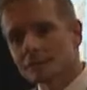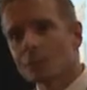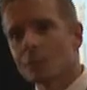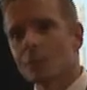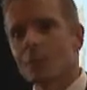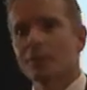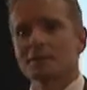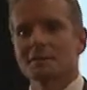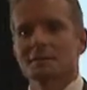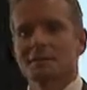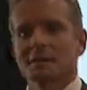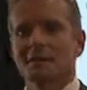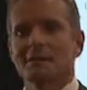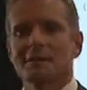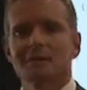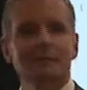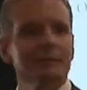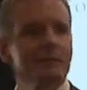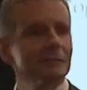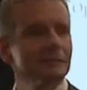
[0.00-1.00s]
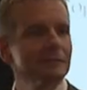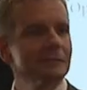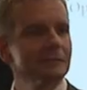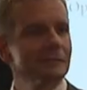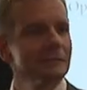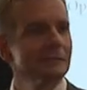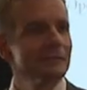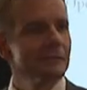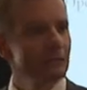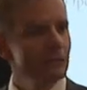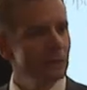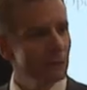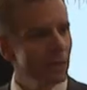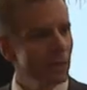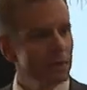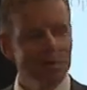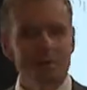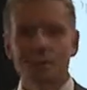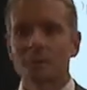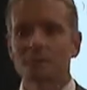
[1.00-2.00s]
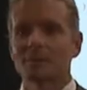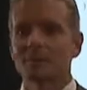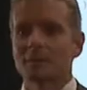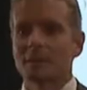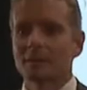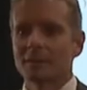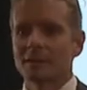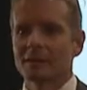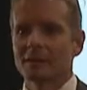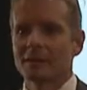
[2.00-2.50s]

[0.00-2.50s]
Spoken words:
walks down and walks towards me.